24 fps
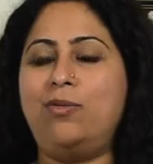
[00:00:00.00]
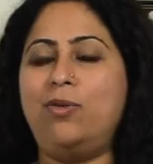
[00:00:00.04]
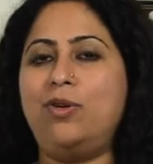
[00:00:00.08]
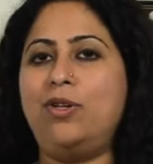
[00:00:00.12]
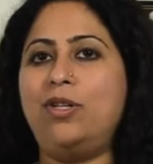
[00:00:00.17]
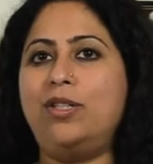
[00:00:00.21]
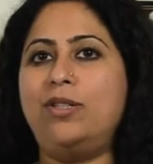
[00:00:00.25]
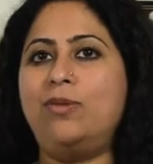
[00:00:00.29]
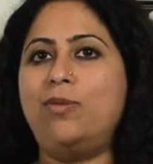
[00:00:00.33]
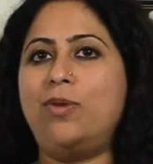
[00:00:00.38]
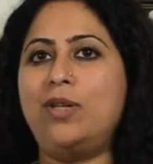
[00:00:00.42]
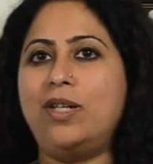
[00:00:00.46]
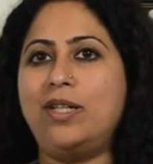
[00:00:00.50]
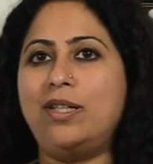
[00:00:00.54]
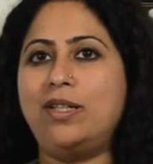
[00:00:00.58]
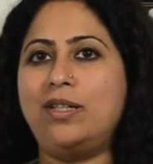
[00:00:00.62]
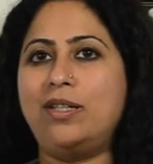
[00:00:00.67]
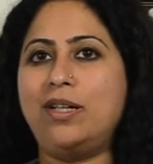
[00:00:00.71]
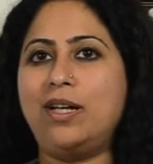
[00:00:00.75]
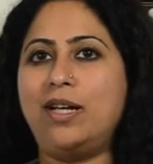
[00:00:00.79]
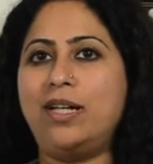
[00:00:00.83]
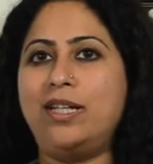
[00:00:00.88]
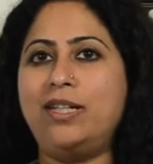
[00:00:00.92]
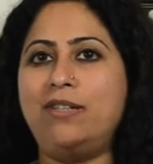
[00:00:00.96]
What are the
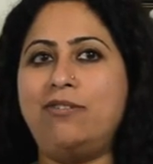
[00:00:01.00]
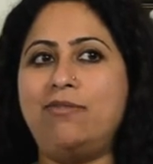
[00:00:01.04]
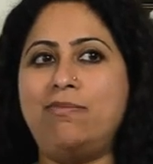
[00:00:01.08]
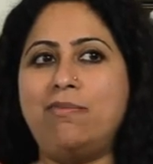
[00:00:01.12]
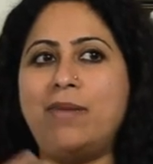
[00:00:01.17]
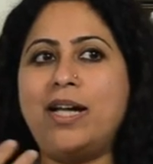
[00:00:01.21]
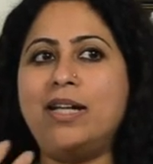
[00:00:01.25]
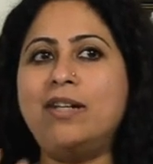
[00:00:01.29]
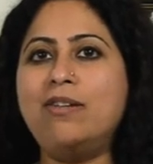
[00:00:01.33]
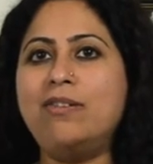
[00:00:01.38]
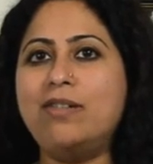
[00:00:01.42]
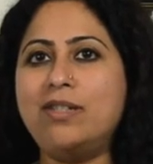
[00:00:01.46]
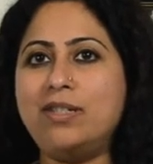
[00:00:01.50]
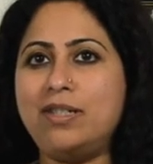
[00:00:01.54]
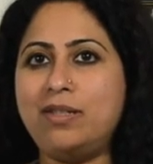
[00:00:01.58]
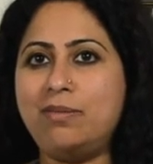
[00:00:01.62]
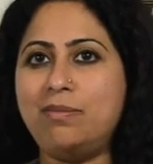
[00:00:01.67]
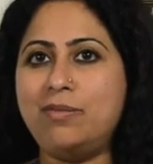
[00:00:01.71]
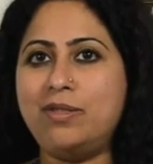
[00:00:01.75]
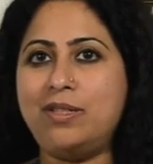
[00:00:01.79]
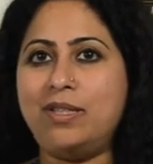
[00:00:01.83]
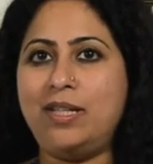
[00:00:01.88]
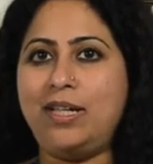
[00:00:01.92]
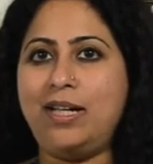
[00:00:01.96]
kind of
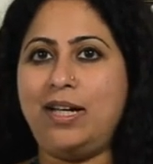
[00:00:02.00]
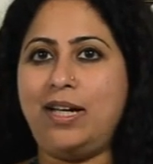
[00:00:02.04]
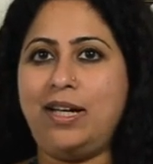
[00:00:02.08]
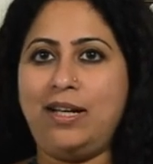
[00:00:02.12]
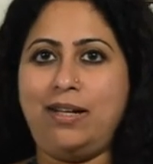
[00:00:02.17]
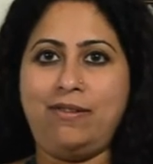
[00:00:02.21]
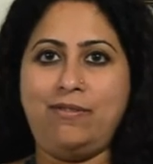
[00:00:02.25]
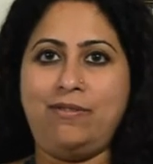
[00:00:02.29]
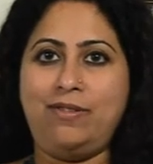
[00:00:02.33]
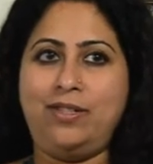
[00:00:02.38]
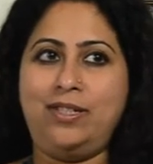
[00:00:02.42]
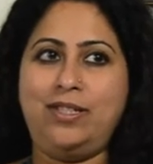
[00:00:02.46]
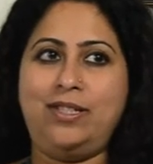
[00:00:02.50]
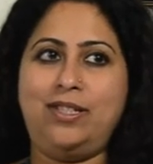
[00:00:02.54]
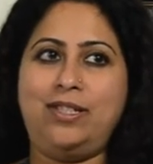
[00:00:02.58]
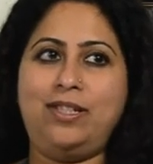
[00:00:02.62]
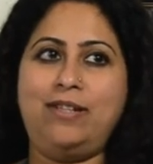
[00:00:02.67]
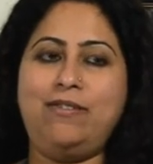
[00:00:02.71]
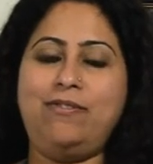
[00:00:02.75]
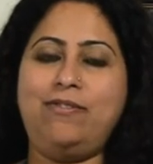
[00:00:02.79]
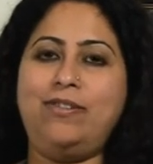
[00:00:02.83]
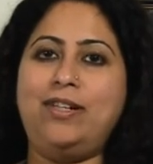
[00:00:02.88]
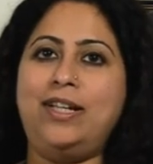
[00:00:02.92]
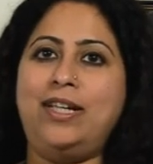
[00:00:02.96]
mannerisms they have and
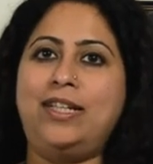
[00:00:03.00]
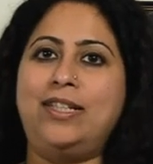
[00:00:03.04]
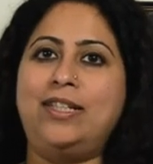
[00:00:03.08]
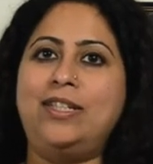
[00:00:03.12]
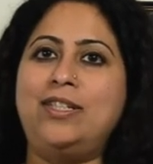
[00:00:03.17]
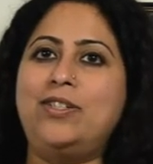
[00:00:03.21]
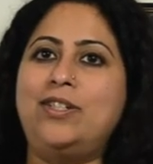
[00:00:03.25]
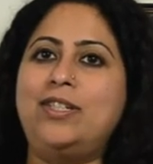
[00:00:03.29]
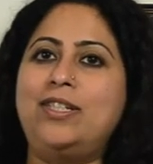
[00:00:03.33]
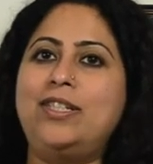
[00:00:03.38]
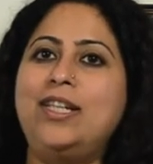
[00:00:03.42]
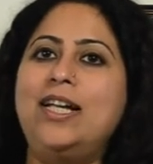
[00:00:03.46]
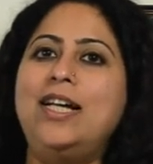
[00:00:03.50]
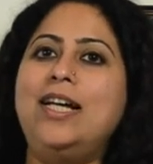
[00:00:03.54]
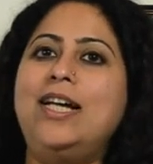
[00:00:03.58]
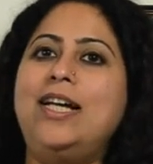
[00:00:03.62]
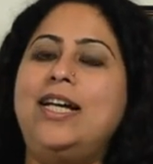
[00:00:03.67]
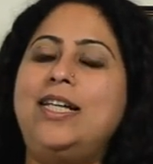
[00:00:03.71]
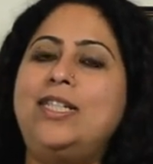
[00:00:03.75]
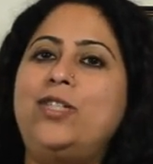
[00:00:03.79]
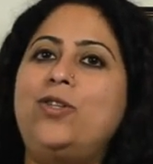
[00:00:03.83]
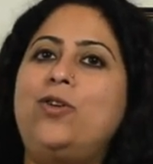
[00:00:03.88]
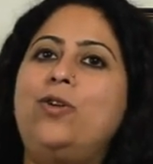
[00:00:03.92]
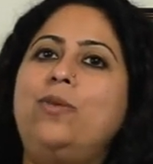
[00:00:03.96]
stuff like that. So
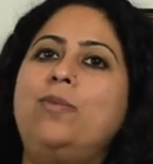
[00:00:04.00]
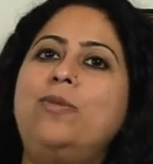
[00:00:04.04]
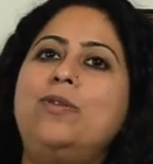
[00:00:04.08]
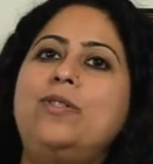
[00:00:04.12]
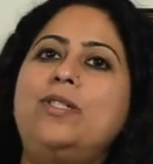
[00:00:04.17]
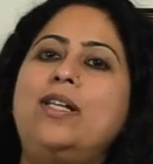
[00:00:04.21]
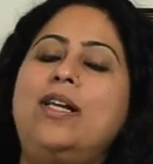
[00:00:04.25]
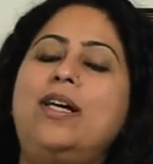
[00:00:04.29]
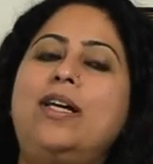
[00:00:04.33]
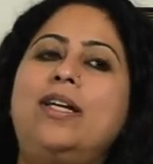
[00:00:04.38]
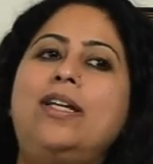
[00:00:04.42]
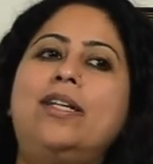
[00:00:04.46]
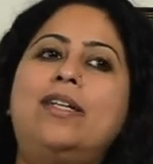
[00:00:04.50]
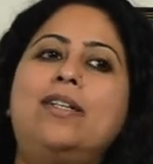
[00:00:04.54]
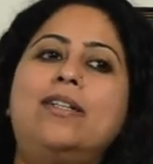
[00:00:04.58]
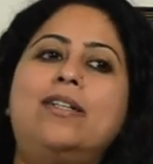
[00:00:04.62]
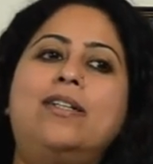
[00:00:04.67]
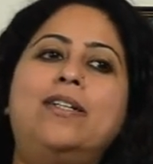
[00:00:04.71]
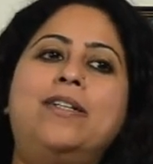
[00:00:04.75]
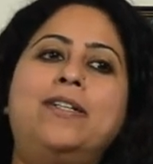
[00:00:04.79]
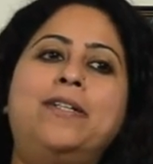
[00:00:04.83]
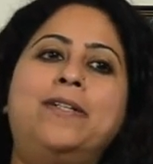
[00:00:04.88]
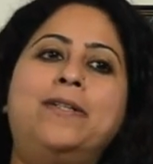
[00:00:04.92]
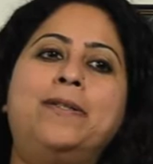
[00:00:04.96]
it's almost like,
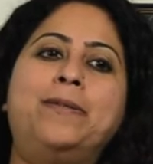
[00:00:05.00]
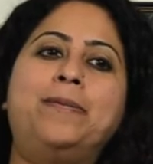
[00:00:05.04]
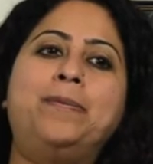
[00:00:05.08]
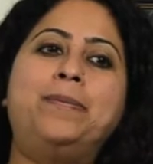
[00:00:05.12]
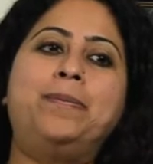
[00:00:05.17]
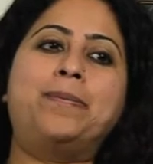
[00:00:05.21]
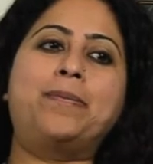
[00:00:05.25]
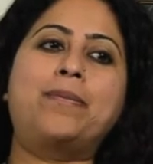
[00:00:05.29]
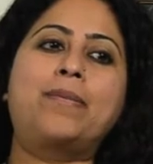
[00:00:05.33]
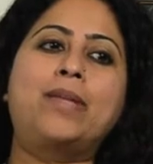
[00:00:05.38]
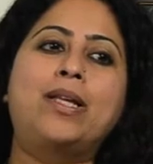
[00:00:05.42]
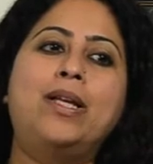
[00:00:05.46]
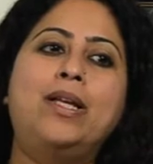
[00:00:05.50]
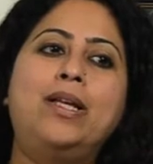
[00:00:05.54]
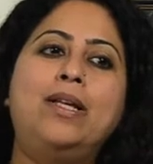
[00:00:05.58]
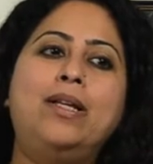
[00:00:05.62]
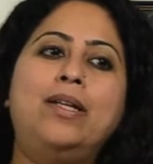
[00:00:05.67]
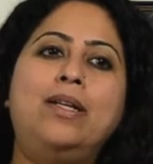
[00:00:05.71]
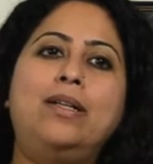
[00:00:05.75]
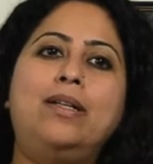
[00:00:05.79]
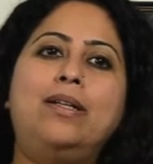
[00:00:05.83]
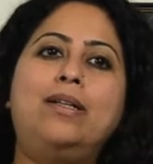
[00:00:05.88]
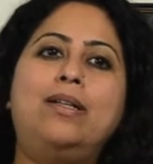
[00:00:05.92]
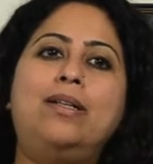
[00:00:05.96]
two
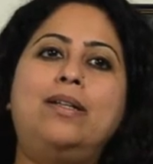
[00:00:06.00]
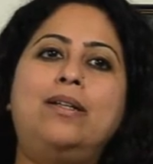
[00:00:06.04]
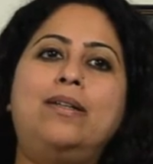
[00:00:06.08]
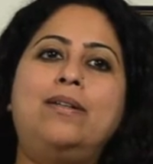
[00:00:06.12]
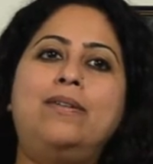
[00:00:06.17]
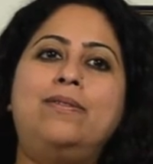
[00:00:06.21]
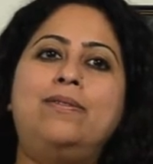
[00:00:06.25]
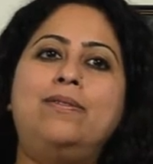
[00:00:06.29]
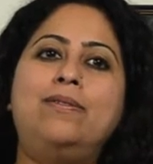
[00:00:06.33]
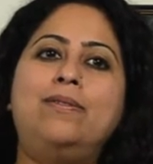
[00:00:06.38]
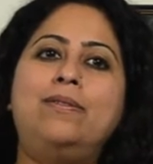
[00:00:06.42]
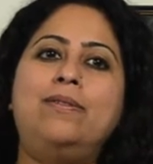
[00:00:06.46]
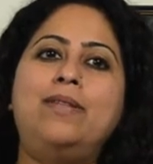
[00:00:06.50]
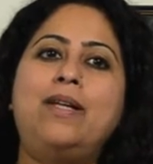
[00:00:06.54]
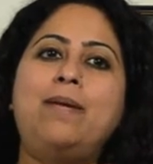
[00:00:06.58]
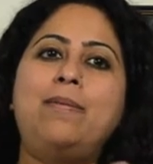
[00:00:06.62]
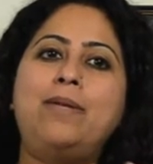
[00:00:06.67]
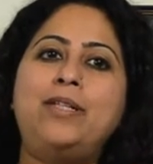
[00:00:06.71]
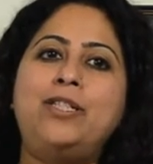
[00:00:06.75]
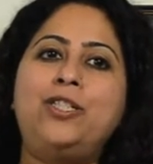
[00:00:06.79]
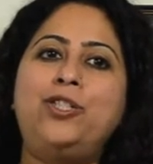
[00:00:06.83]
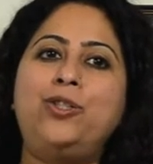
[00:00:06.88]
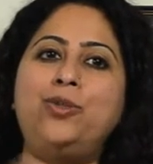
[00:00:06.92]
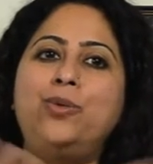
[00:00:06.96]

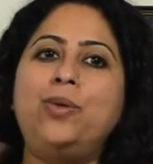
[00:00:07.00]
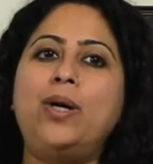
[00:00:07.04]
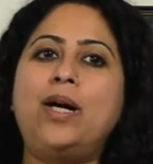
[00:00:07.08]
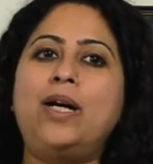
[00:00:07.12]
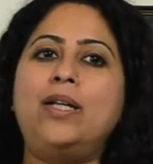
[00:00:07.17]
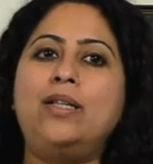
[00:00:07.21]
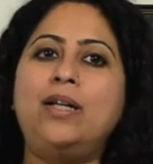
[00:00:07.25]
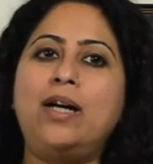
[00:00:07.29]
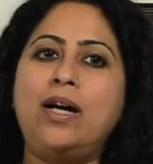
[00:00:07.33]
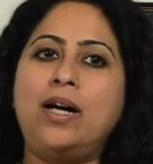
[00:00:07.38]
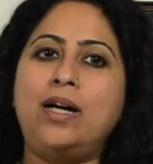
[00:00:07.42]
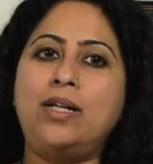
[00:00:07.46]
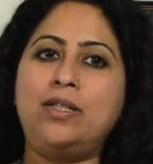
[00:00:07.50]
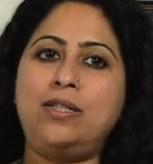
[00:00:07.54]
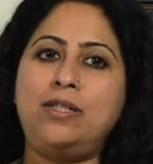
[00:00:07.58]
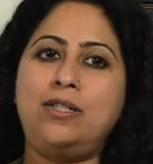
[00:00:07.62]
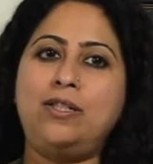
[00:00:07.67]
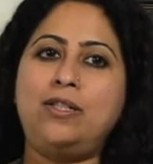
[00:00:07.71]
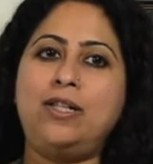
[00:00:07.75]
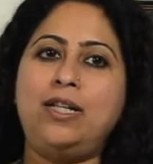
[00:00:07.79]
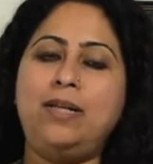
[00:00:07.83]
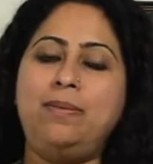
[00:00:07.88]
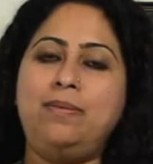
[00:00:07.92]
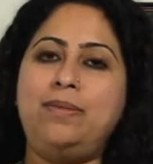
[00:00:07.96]
other art
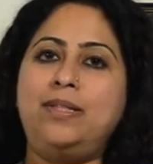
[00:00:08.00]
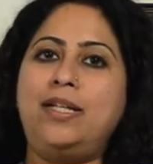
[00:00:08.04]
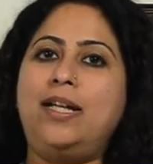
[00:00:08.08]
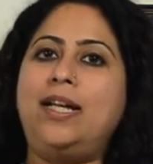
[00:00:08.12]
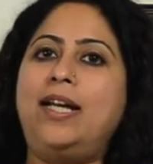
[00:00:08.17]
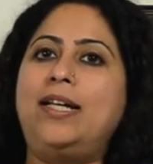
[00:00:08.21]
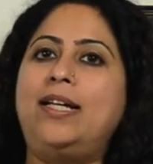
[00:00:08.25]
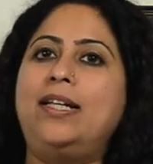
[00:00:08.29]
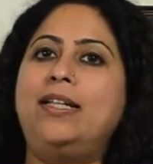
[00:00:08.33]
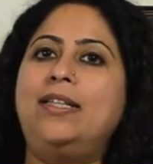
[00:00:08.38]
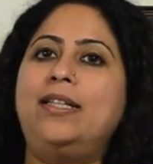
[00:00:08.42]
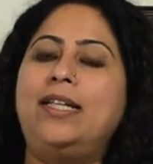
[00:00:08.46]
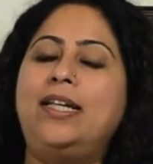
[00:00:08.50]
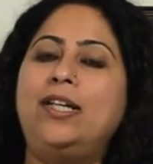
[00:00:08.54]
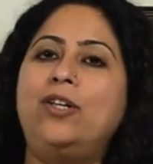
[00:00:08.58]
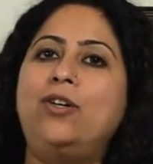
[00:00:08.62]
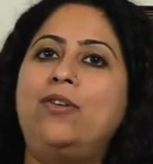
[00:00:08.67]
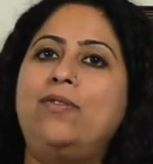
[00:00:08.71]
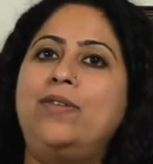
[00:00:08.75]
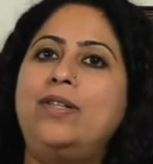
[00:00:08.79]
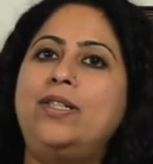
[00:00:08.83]
streams that I can think of.